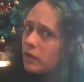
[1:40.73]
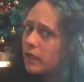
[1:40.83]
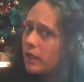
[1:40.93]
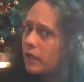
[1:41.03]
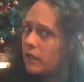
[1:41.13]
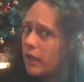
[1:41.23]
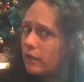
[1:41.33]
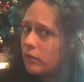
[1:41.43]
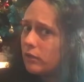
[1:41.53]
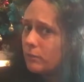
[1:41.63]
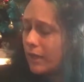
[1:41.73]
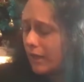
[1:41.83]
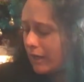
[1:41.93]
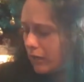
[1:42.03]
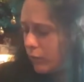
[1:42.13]
And I loaded my
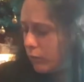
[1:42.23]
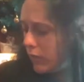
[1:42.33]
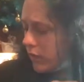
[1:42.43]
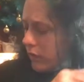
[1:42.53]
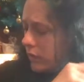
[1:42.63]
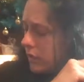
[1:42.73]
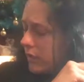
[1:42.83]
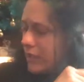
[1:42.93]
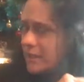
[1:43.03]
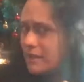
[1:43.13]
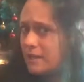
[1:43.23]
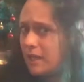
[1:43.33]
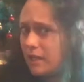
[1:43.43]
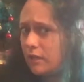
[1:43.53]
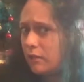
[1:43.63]
hair up with the It's a
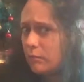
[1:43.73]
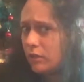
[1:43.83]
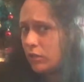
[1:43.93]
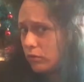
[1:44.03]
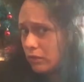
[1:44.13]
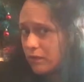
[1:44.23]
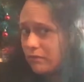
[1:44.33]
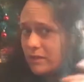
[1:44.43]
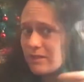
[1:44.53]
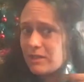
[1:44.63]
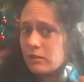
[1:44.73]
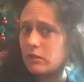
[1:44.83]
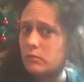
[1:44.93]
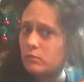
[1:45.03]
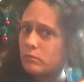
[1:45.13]
ten Miracle Leave-In
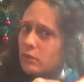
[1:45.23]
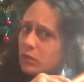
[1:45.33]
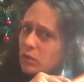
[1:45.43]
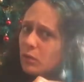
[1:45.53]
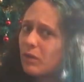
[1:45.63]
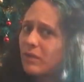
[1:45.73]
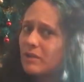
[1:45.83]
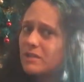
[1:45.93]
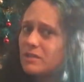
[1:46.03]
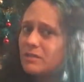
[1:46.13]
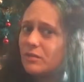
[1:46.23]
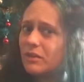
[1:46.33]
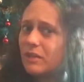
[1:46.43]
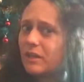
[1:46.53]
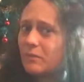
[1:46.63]
Serum. Wow, this is
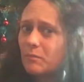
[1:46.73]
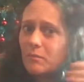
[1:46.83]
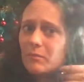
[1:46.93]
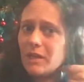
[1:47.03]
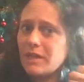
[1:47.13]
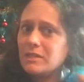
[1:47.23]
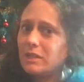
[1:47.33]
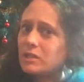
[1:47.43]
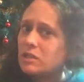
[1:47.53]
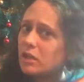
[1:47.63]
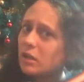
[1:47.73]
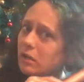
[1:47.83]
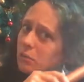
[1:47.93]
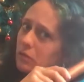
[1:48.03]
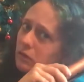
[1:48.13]
doing like amazing
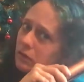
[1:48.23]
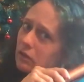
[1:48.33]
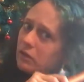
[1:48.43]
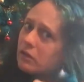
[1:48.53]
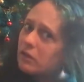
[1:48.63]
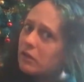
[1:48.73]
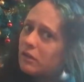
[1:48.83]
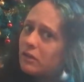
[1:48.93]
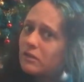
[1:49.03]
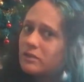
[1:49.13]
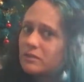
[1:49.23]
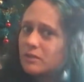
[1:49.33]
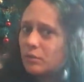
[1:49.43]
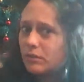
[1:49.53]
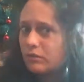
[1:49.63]
job. This is
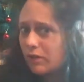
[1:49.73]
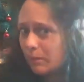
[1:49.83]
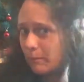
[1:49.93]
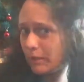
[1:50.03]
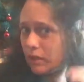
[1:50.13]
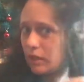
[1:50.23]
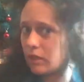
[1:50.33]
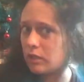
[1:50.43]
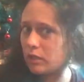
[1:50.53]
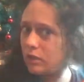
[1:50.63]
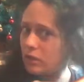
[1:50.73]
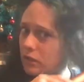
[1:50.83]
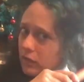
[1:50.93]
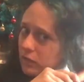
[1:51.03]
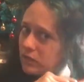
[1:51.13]
going through like butter.
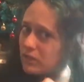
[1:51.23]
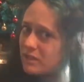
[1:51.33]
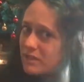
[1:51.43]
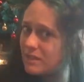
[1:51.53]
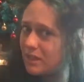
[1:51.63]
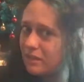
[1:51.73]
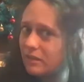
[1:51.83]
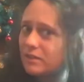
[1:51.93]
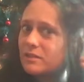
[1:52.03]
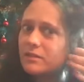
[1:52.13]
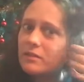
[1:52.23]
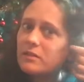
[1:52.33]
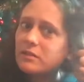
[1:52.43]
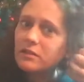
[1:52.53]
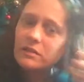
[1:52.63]
You guys seeing this?
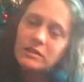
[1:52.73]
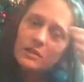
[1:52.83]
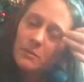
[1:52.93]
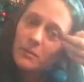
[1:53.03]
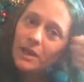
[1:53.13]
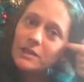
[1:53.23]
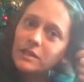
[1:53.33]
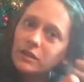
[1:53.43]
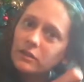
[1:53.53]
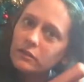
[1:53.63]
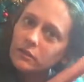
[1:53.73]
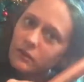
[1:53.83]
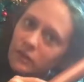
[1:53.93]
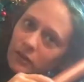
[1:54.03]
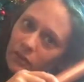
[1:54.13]
This is amazing.
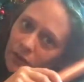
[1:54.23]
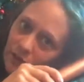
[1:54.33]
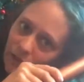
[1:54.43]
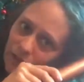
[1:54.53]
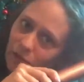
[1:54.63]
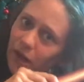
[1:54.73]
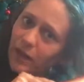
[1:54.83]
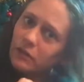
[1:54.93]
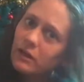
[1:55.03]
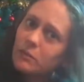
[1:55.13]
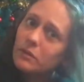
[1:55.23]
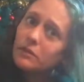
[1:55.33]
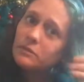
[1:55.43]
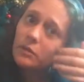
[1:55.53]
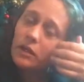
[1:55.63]
I do highly
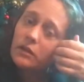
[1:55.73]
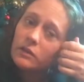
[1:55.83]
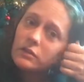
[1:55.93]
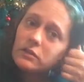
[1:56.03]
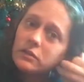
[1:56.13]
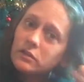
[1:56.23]
recommend this product.